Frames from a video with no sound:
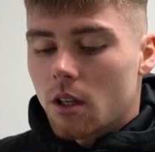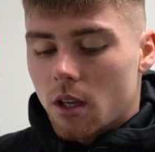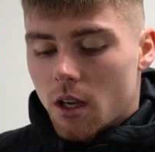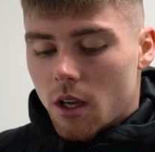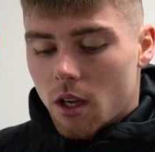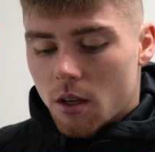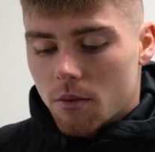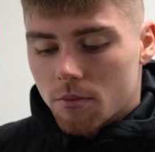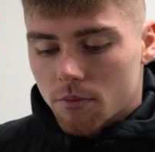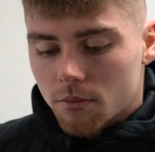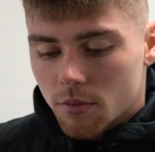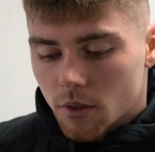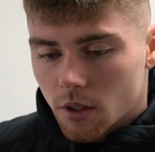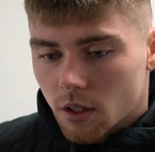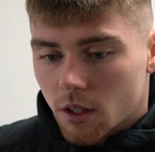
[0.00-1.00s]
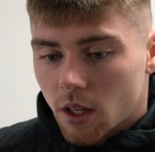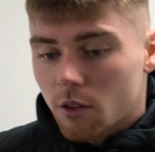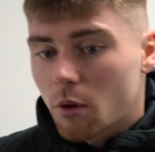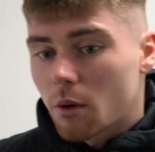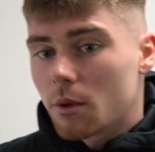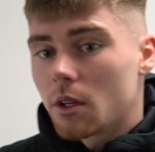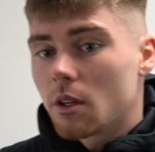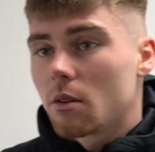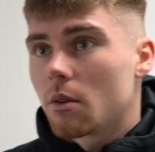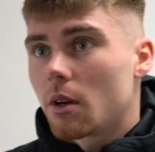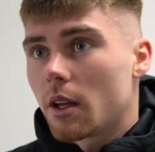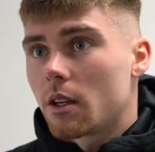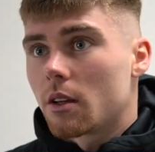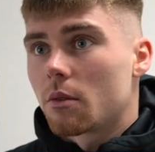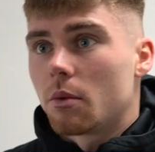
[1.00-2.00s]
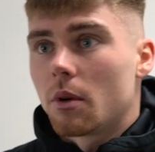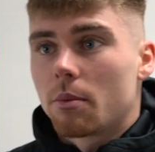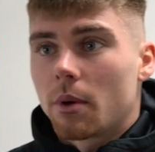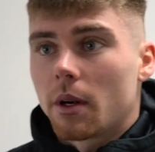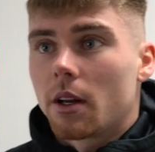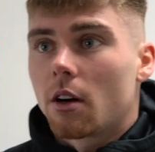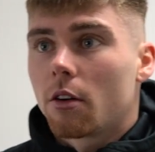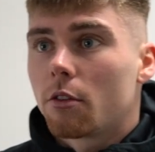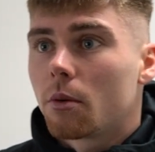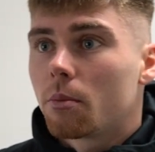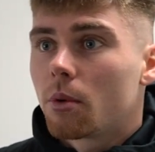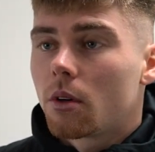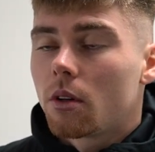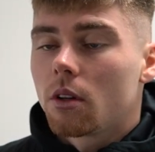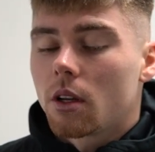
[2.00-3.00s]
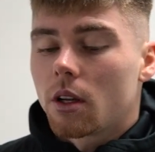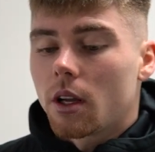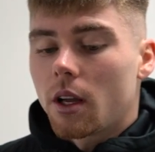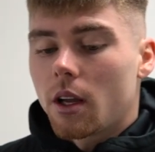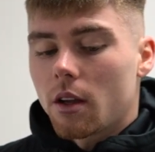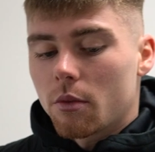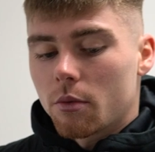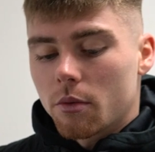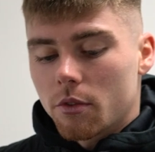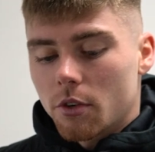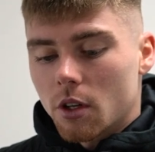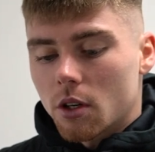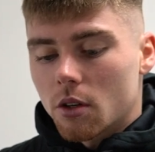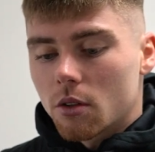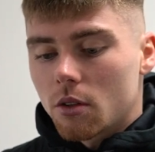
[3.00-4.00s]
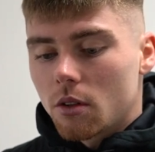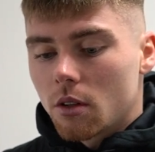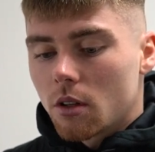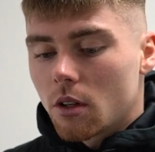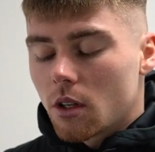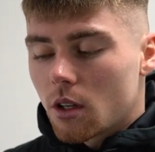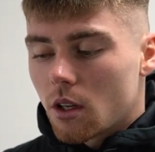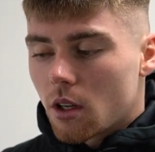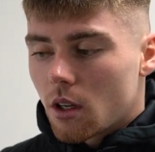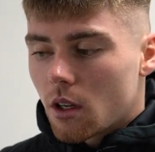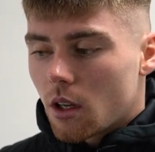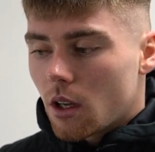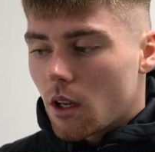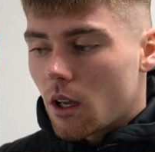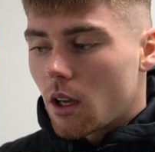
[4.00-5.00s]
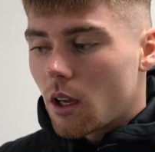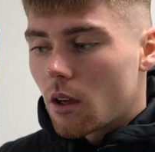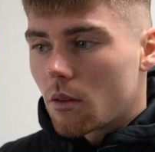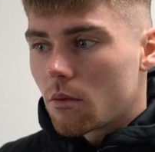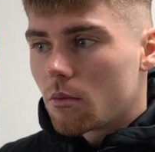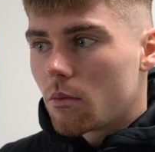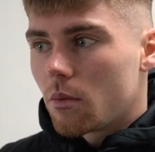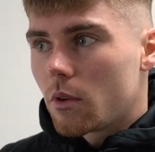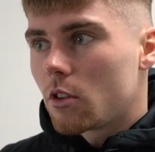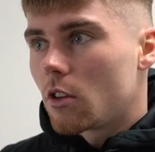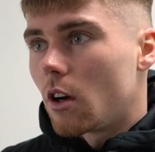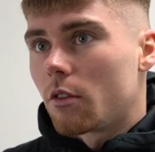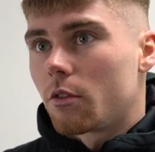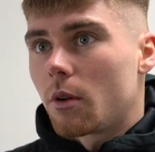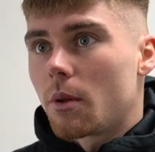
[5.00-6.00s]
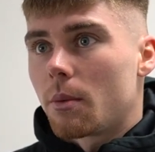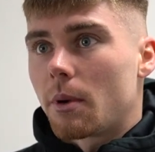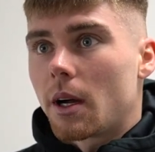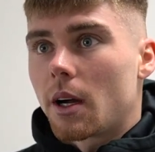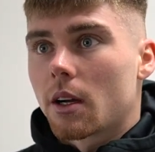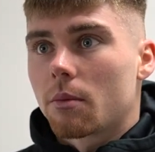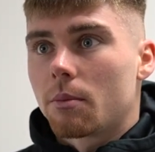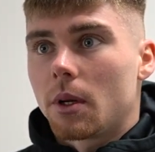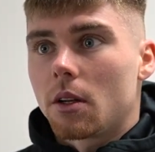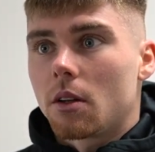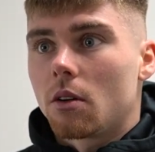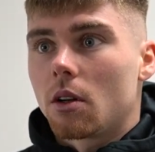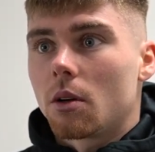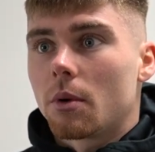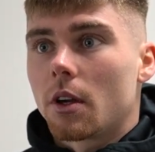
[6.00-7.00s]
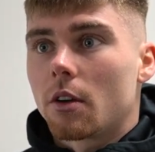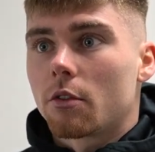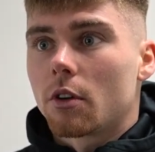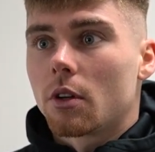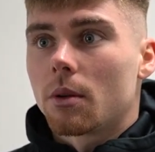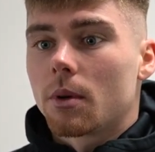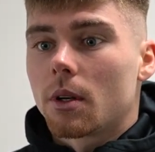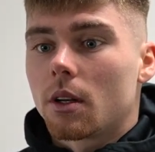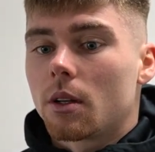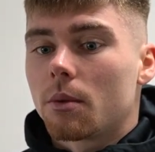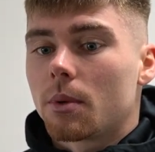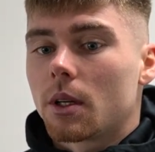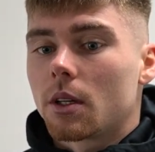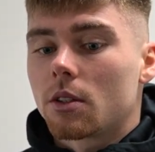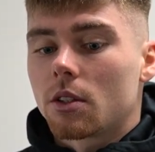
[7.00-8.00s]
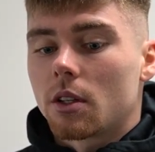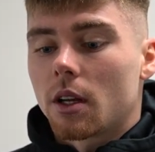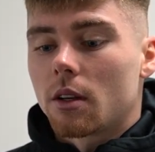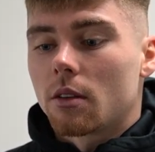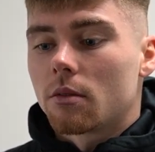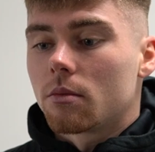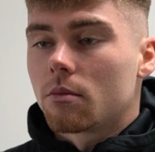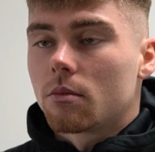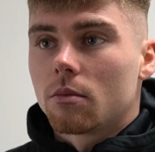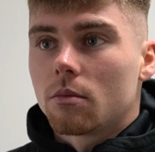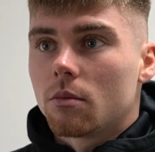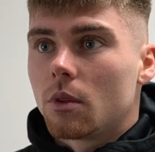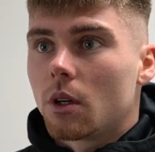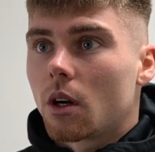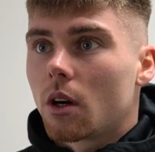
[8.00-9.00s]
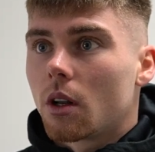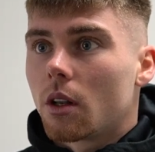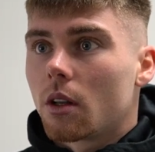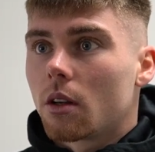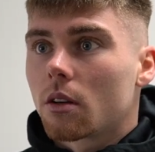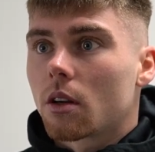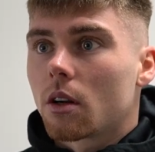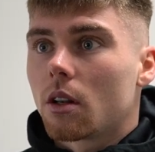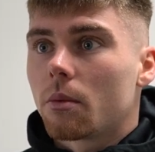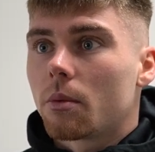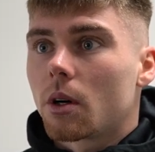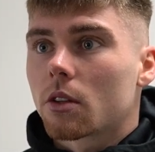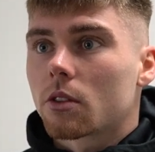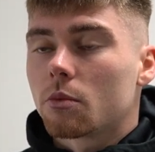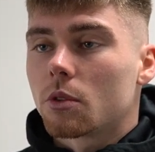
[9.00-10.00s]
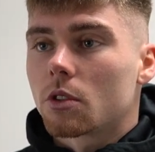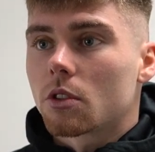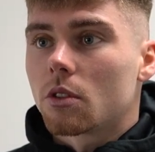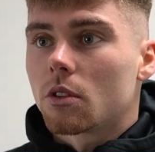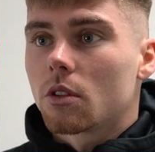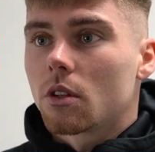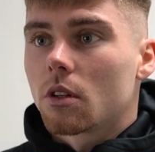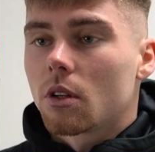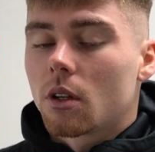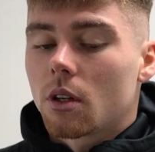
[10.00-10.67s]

That's what we do. Like, we played our football for the goal. We started from the back, built all the way through the middle of the pitch, and then we got in the box and we scored.